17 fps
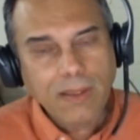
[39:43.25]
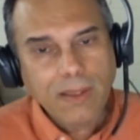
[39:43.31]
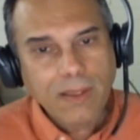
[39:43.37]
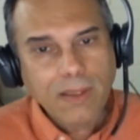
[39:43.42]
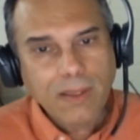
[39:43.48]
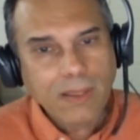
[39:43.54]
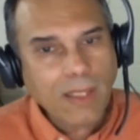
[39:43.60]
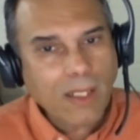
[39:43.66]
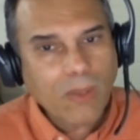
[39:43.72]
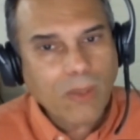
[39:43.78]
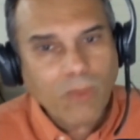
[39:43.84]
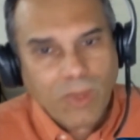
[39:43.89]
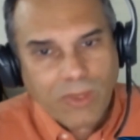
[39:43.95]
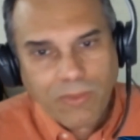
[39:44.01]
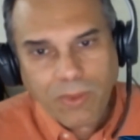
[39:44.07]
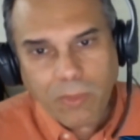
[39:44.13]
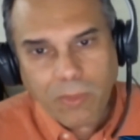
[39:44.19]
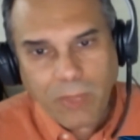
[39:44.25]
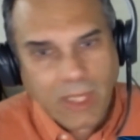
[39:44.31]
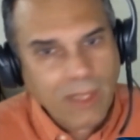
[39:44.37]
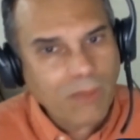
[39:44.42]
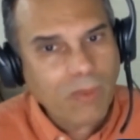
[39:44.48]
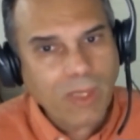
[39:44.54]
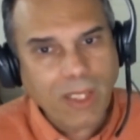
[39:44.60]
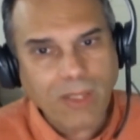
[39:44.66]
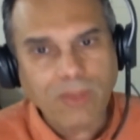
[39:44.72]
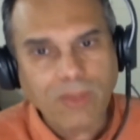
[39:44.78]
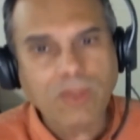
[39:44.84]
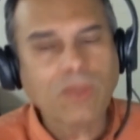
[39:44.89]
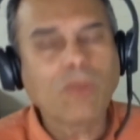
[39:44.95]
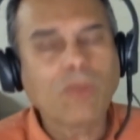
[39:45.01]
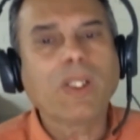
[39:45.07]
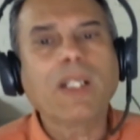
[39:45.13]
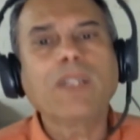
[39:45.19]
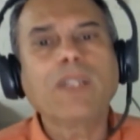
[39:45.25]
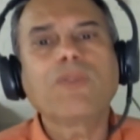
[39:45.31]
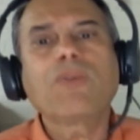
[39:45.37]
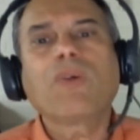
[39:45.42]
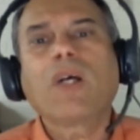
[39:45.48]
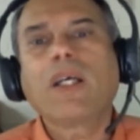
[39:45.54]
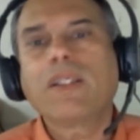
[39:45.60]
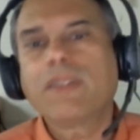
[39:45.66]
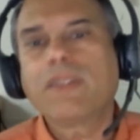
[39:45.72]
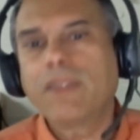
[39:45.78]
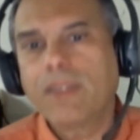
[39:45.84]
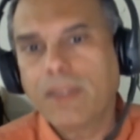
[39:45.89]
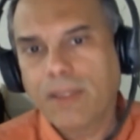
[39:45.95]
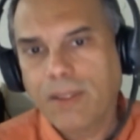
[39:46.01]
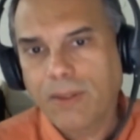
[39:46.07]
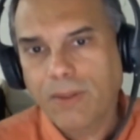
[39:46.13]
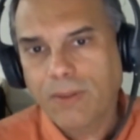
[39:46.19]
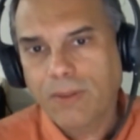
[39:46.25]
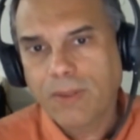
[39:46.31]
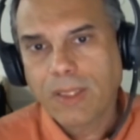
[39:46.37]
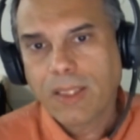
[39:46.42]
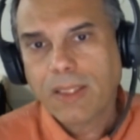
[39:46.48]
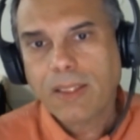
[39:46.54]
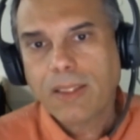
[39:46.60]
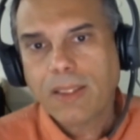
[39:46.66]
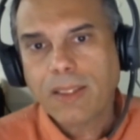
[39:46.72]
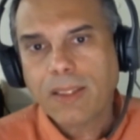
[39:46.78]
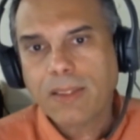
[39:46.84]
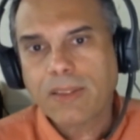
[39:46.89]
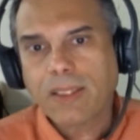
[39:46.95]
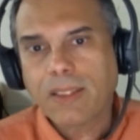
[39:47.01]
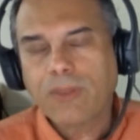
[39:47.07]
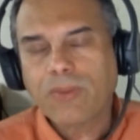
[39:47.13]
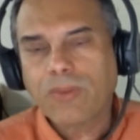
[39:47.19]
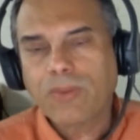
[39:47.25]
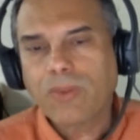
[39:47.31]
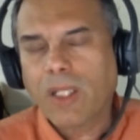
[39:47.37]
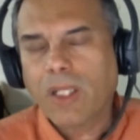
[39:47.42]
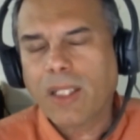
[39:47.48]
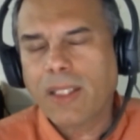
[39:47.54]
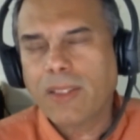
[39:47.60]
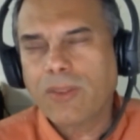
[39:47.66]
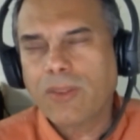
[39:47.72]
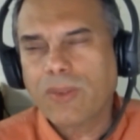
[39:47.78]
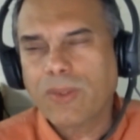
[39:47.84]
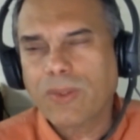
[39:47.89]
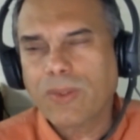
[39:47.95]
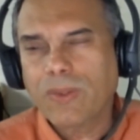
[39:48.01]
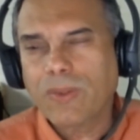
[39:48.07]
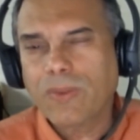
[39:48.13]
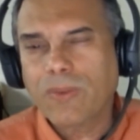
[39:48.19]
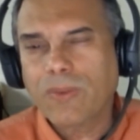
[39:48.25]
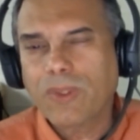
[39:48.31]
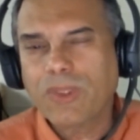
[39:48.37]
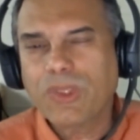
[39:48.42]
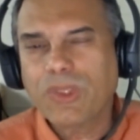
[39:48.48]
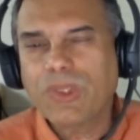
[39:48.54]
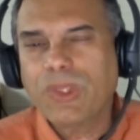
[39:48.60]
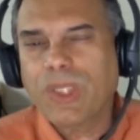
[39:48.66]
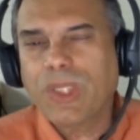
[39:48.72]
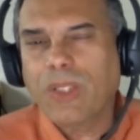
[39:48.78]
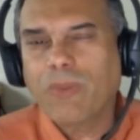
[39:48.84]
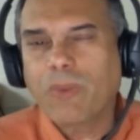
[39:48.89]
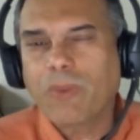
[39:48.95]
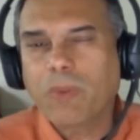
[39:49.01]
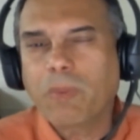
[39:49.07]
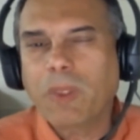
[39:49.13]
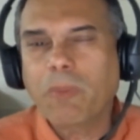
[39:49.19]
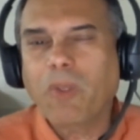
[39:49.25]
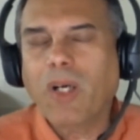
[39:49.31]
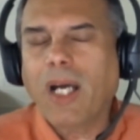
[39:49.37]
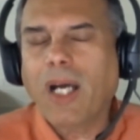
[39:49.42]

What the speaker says: not really from anyone else. So what I try to do is I try to share with people